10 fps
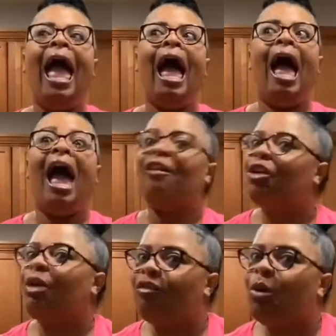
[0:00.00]
Have you
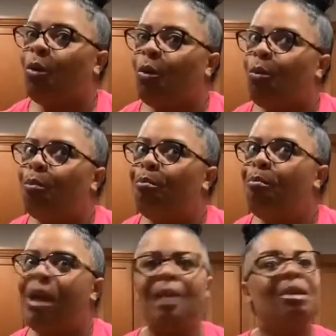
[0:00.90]
ever
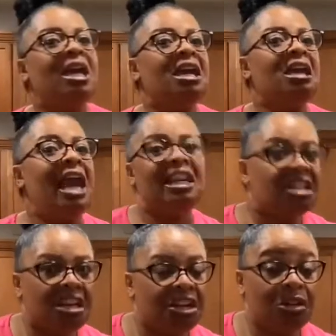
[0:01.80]
maybe had to
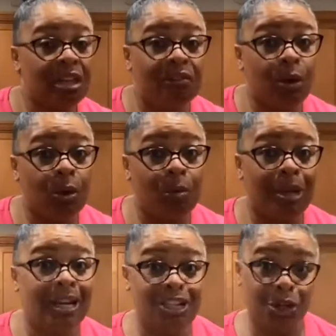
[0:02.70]
cook in your living room
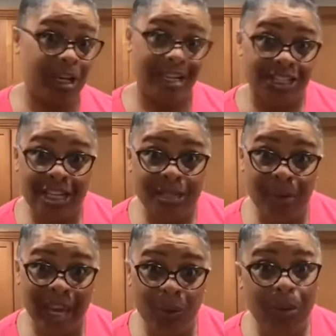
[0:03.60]
because your kitchen is
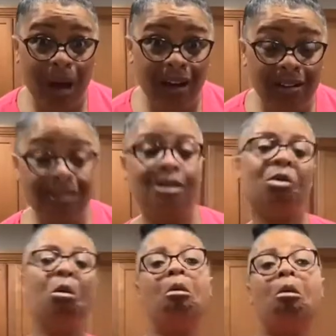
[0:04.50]
being remodeled
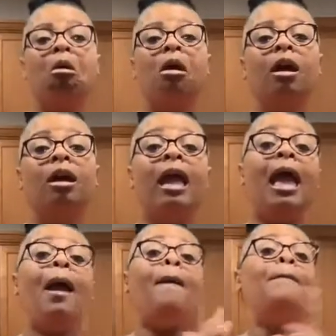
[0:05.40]
or
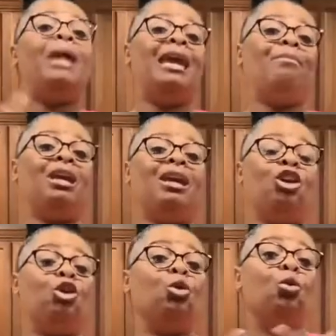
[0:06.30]
maybe
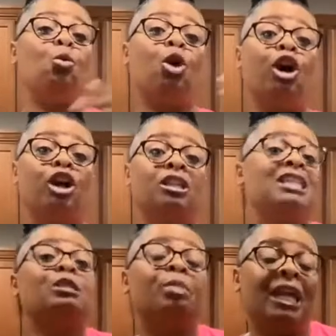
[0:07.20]
you were
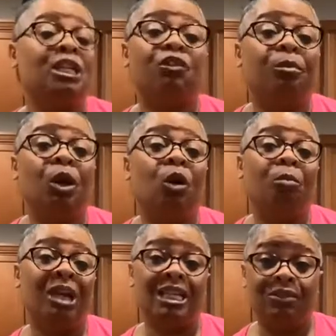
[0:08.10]
displaced from your home
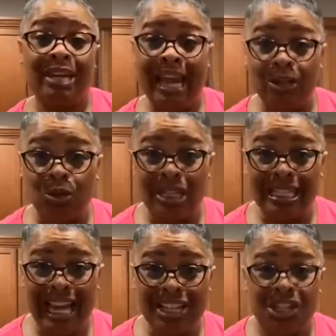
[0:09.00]
because of a natural
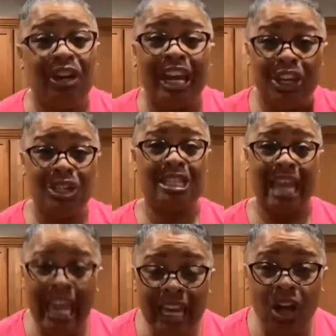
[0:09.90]
disaster and you're
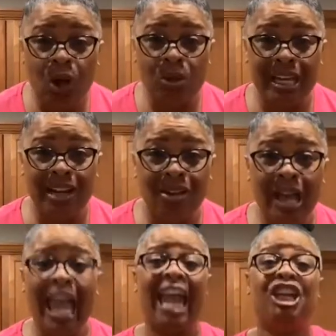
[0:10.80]
staying in a hotel
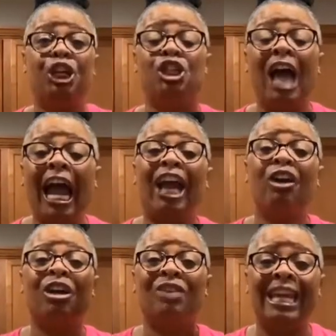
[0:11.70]
and you're tired
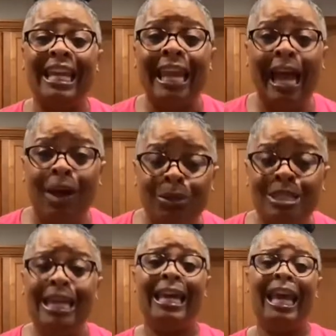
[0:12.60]
of eating out
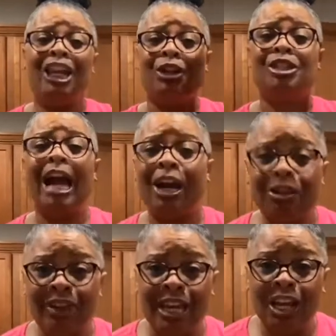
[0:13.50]
and you're tired of
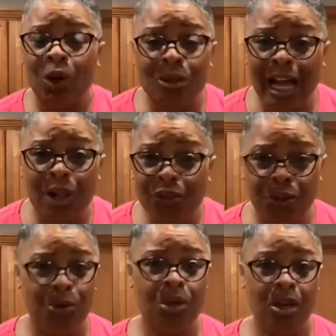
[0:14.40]
eating hotel food,